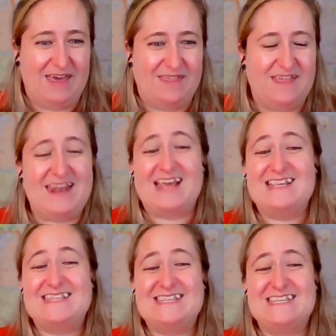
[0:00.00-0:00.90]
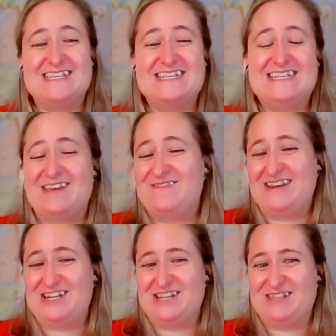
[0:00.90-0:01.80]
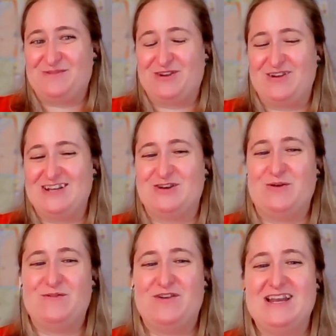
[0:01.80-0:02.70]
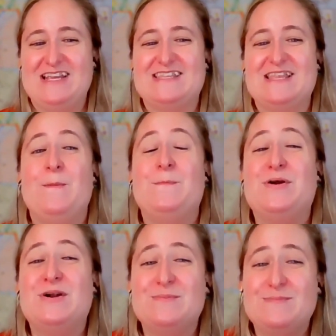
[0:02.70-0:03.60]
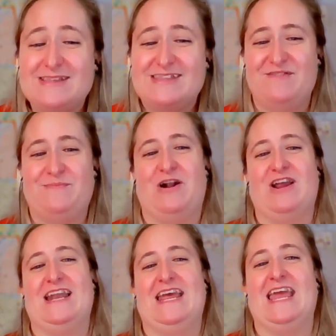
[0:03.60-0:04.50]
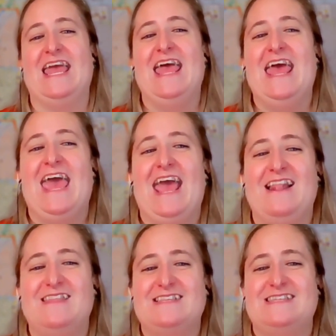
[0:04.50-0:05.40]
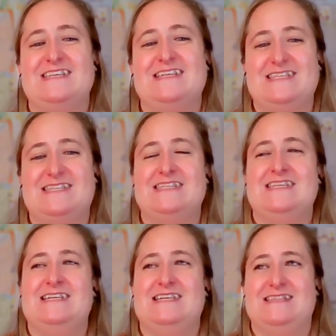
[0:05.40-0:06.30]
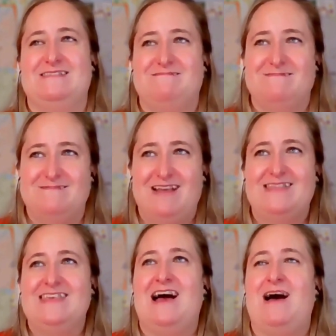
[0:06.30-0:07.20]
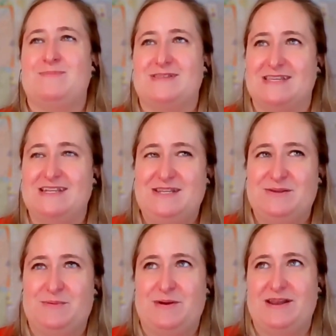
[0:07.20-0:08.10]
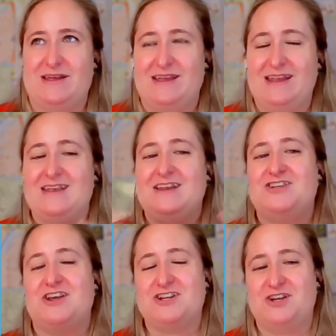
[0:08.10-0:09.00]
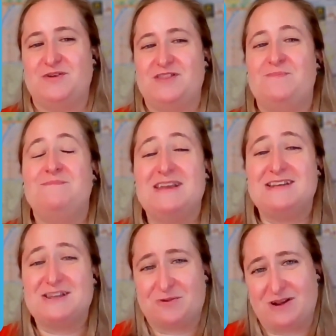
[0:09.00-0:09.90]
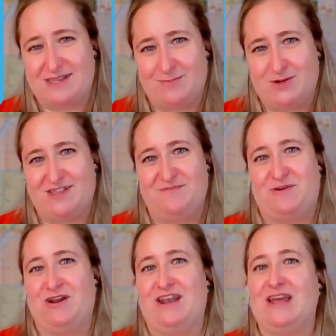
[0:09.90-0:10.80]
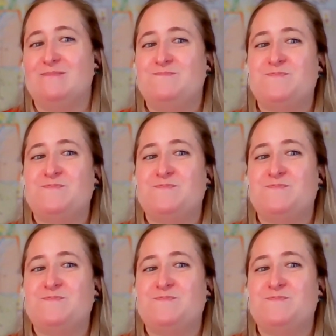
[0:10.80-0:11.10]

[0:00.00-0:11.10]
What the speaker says: The next definition that we're going to go over is permissive bargaining. And this is not the opposite, but in conjunction with mandatory subjects of bargaining.